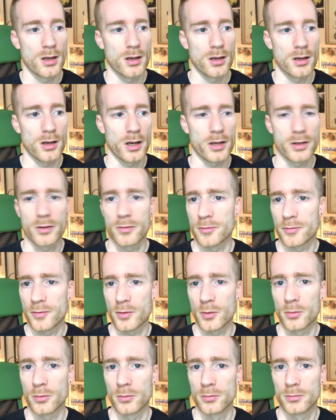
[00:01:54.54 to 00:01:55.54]
I don't
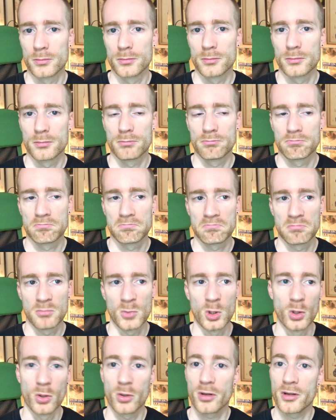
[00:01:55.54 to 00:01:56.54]
feel
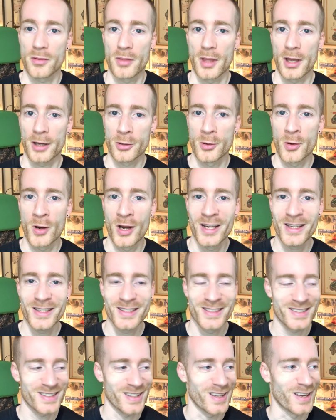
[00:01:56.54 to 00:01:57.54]
look that
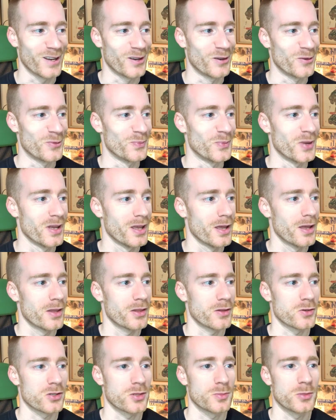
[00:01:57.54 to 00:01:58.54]
great. There
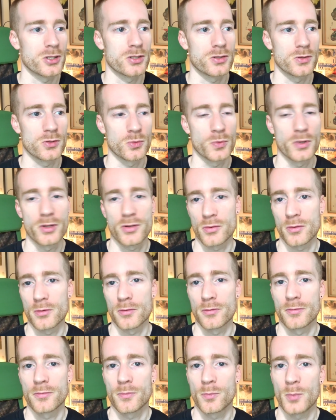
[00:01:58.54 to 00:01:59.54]
are some issues with sort
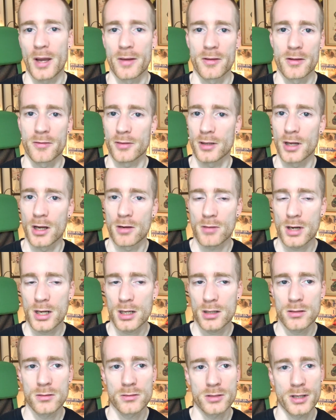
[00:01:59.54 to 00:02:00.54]
of how they fly
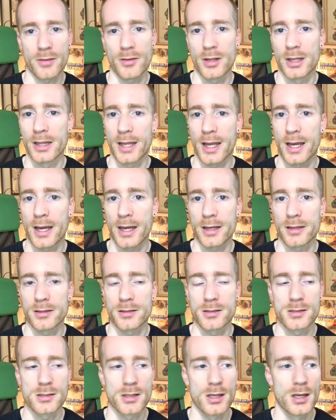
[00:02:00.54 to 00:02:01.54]
around, how they
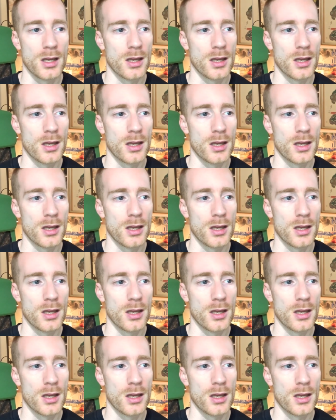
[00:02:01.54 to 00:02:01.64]
land.